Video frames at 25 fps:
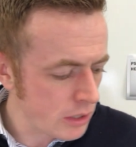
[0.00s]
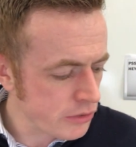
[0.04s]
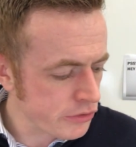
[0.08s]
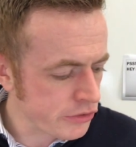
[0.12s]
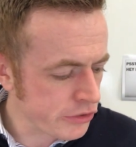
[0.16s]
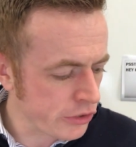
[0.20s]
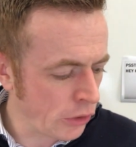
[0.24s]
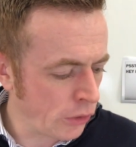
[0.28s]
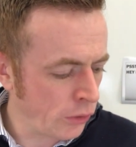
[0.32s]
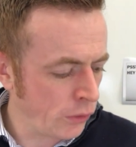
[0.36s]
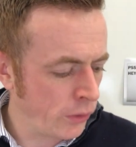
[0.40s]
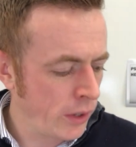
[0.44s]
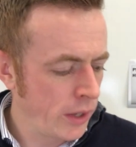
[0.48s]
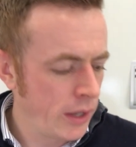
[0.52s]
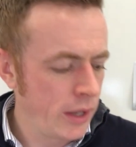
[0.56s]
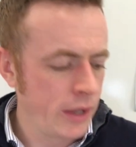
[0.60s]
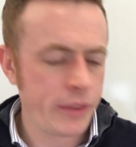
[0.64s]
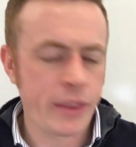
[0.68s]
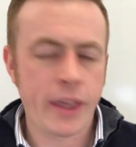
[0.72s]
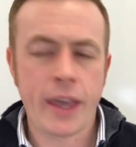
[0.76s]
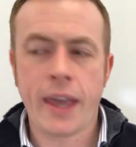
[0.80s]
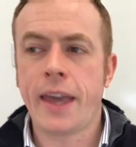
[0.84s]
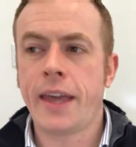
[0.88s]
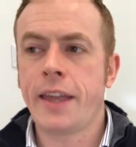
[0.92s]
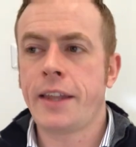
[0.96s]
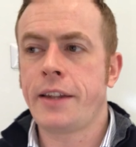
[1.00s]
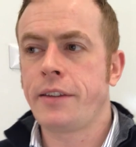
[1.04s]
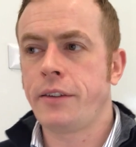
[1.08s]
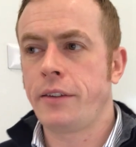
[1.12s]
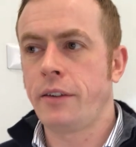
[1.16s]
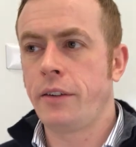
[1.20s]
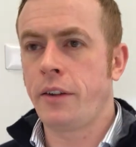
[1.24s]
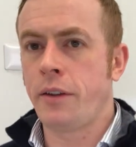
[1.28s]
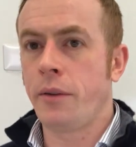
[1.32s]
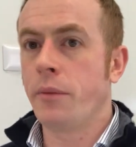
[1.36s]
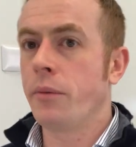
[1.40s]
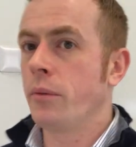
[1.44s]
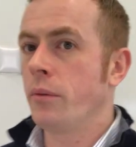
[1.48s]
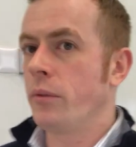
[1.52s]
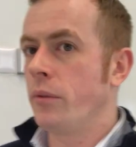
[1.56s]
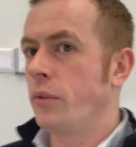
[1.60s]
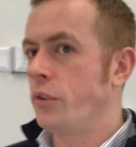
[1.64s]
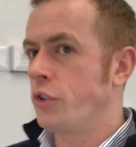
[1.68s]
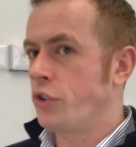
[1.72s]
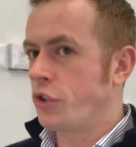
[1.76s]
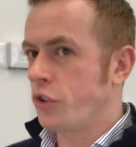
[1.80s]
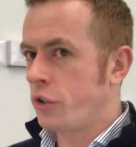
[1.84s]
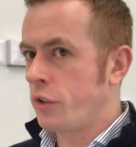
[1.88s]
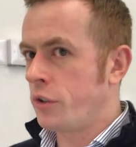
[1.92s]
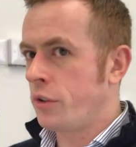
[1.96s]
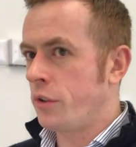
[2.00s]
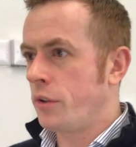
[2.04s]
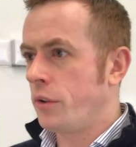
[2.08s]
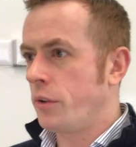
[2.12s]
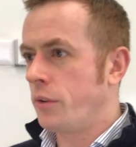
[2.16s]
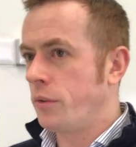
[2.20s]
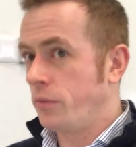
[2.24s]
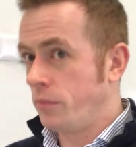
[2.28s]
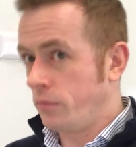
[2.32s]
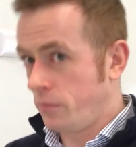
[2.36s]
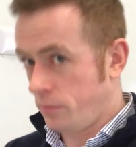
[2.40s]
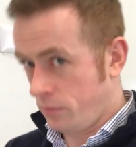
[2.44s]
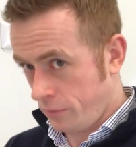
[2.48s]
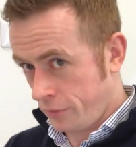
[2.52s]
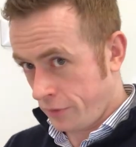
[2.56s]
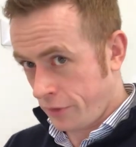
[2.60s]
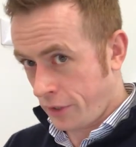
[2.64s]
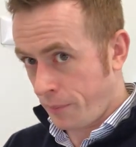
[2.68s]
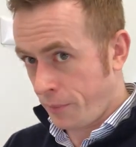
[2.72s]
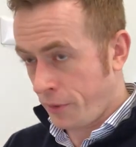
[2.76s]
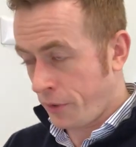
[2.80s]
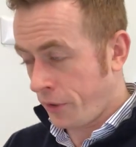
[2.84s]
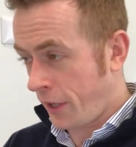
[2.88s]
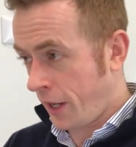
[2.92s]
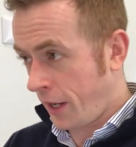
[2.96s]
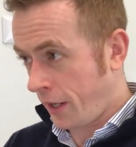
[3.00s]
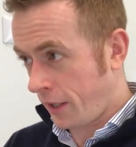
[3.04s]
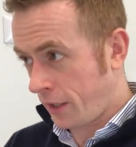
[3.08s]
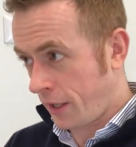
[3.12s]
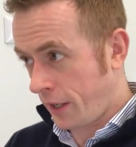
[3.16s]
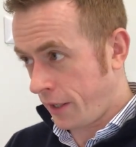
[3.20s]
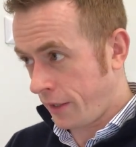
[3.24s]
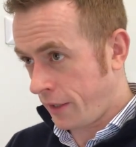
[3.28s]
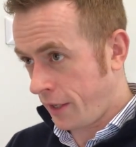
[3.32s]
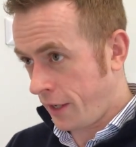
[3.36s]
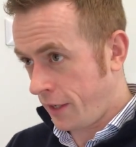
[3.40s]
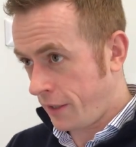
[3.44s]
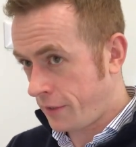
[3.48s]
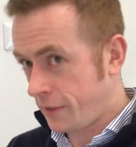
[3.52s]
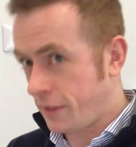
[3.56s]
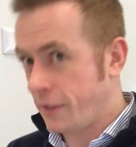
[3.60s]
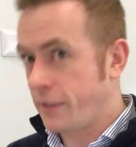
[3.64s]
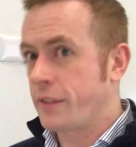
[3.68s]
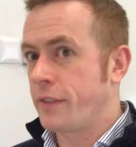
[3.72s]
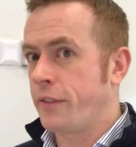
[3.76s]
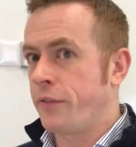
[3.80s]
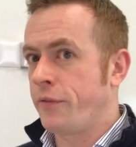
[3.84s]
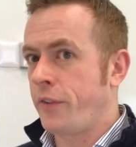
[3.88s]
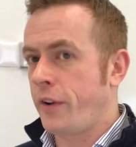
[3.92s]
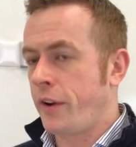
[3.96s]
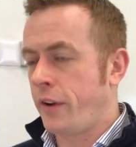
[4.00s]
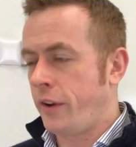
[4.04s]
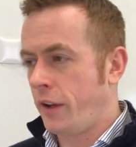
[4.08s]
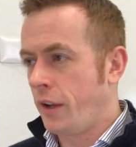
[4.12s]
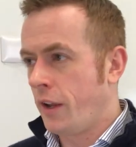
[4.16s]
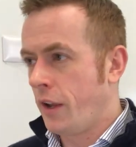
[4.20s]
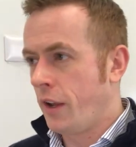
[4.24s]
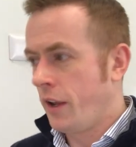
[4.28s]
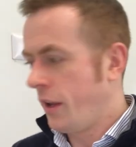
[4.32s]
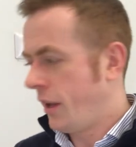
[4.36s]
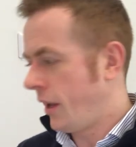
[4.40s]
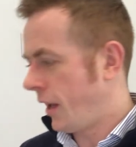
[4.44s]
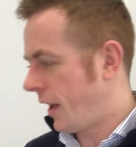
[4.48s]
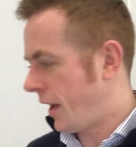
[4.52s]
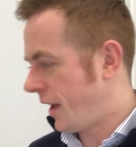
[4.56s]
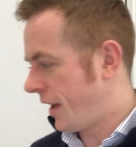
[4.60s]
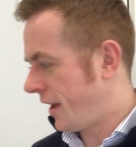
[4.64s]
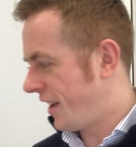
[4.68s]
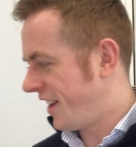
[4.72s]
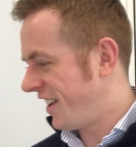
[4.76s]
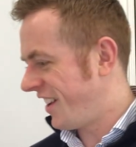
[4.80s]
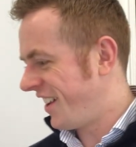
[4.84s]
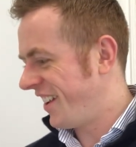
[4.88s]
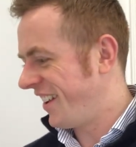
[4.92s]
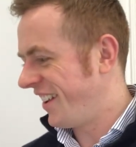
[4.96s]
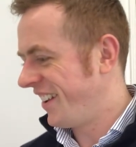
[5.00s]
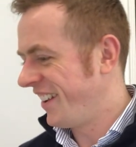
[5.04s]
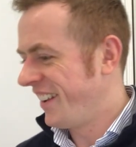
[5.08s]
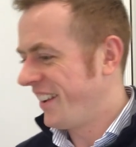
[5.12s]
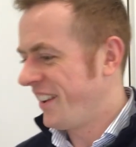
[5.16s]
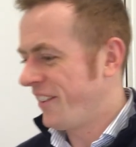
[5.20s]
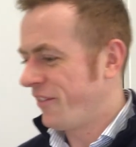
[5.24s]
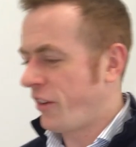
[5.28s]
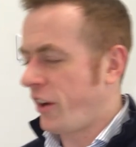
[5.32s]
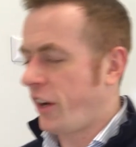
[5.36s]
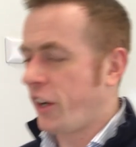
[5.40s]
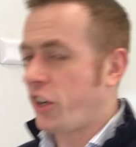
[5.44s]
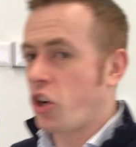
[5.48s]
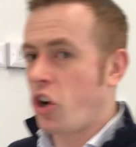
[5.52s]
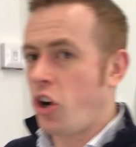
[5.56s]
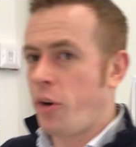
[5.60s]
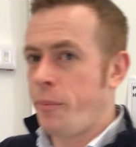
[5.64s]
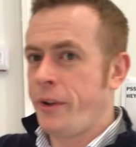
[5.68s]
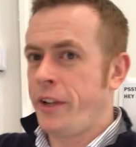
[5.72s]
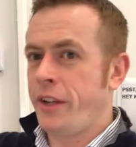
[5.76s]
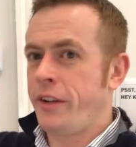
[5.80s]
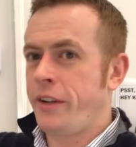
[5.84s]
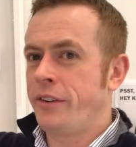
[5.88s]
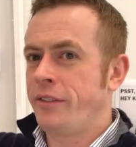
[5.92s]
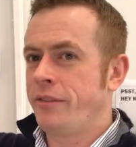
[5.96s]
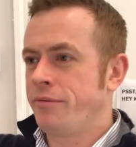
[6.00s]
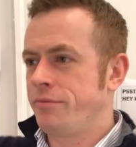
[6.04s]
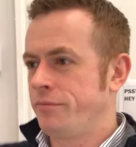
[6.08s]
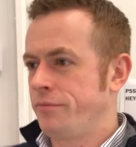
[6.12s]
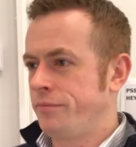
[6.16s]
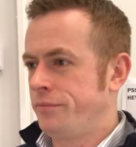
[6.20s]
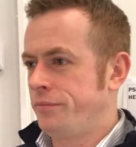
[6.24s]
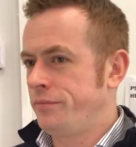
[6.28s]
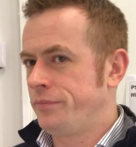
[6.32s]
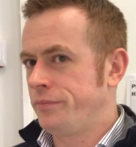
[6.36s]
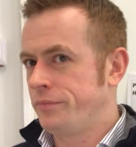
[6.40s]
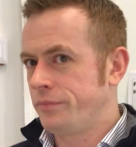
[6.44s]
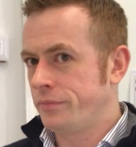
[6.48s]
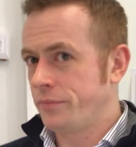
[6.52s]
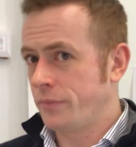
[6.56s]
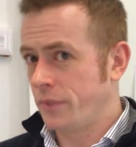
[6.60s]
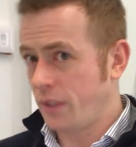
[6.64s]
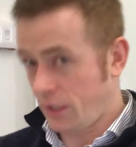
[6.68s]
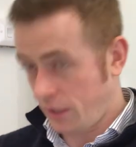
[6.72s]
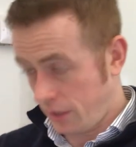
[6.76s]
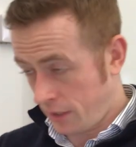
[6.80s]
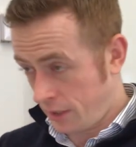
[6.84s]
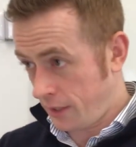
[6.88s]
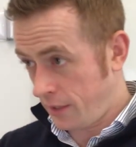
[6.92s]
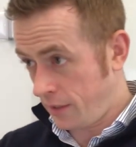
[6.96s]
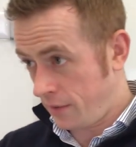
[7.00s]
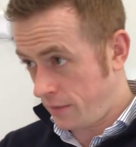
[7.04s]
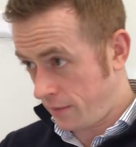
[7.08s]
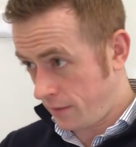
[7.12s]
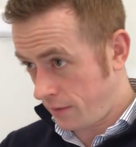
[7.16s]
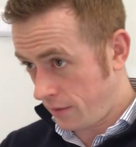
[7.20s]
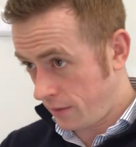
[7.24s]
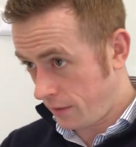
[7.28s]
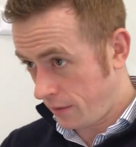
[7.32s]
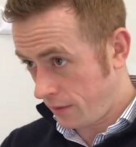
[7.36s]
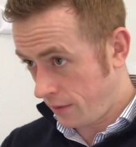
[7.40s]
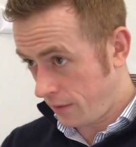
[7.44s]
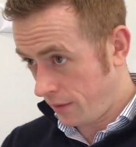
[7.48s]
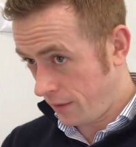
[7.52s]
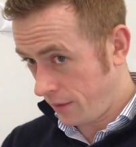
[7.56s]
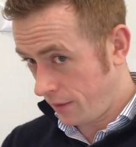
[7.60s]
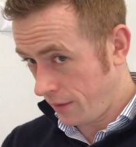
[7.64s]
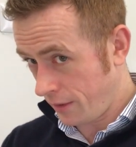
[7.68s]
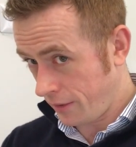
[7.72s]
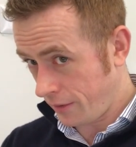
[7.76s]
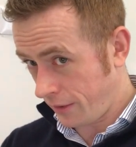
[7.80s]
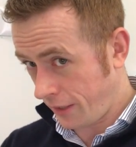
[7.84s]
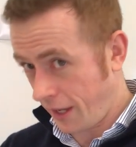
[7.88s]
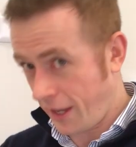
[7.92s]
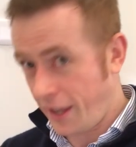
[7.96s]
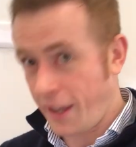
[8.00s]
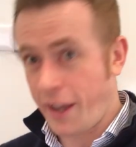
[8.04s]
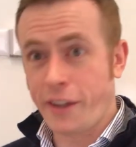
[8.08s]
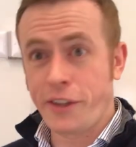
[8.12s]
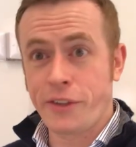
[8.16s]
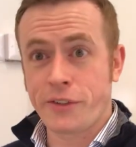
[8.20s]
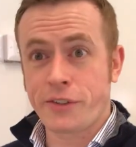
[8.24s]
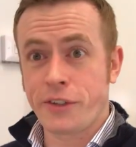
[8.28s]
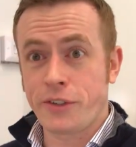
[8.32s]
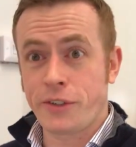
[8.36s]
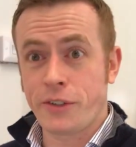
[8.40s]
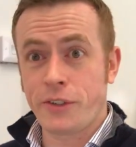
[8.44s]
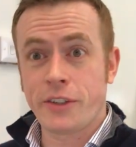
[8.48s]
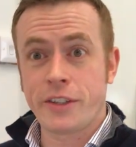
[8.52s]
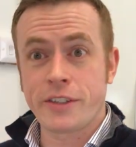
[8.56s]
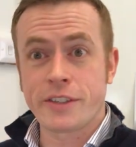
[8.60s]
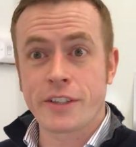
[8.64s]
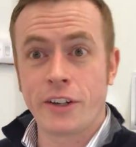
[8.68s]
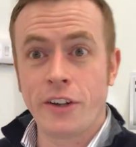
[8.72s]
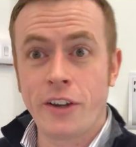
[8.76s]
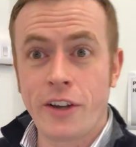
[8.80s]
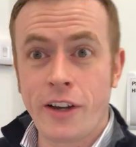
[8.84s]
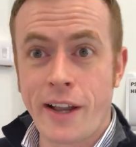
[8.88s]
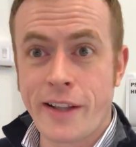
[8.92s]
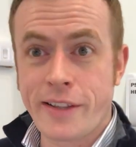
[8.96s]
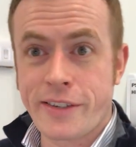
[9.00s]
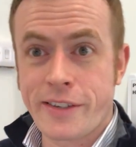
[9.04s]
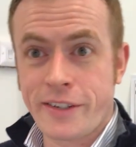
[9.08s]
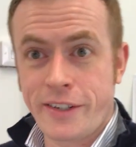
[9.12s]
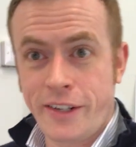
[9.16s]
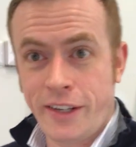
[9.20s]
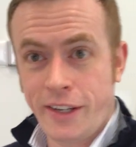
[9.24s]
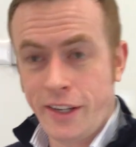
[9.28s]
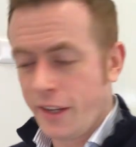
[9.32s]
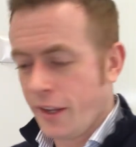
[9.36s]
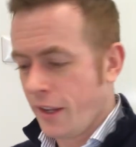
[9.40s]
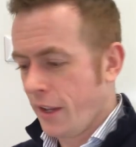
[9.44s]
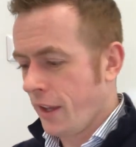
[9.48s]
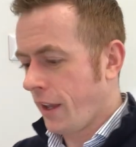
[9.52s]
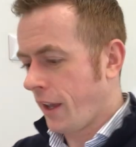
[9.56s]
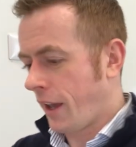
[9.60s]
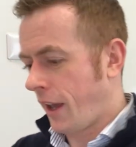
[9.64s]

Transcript: So the head, that you shouldn't dip your neck like this. This is very very common, like this. Okay, I used to do this a lot actually.